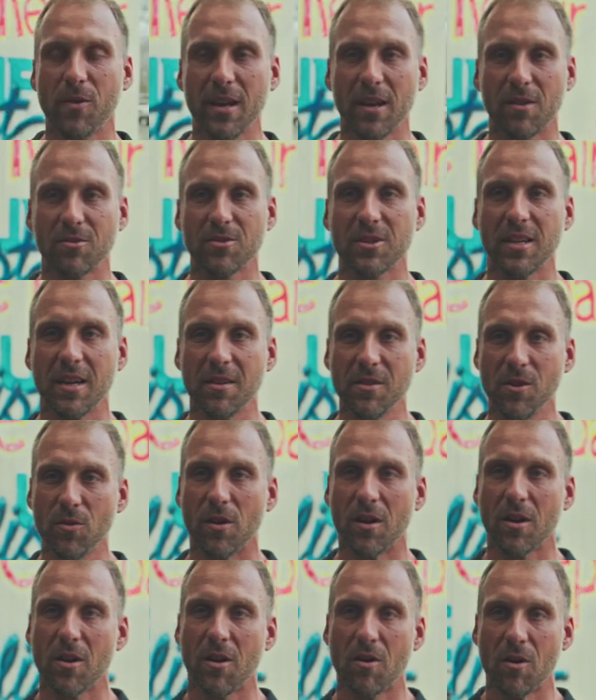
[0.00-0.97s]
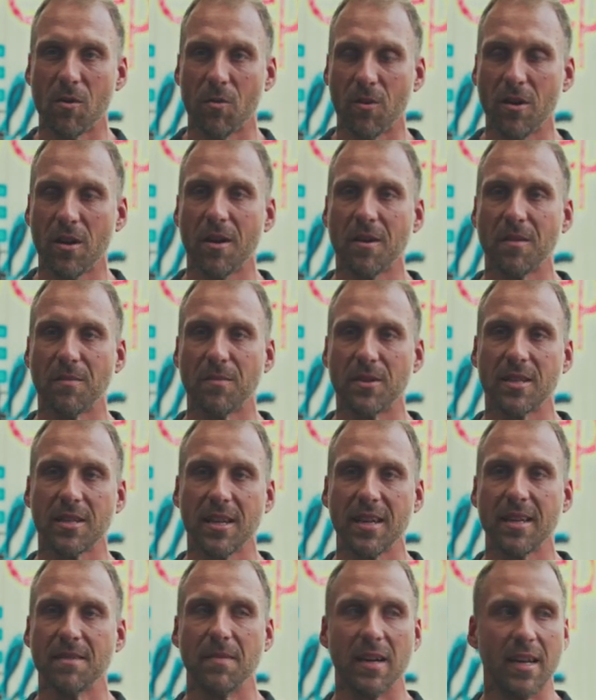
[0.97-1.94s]
We're going to sell you a car
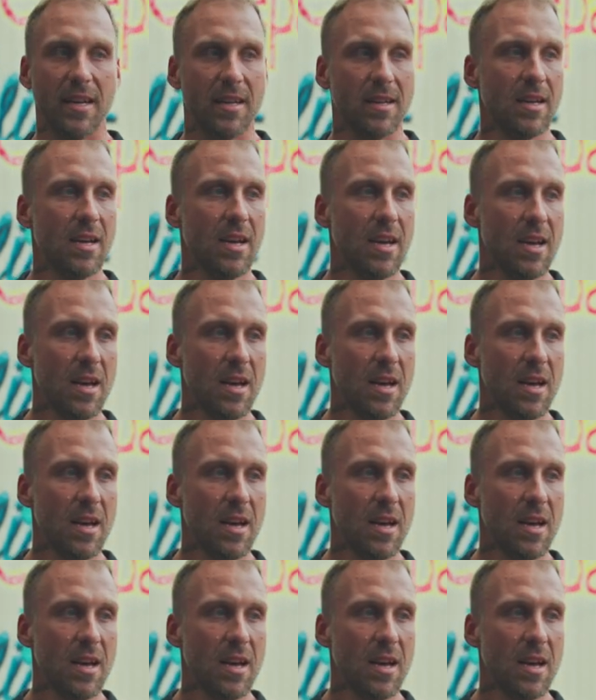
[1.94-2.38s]
100%, man.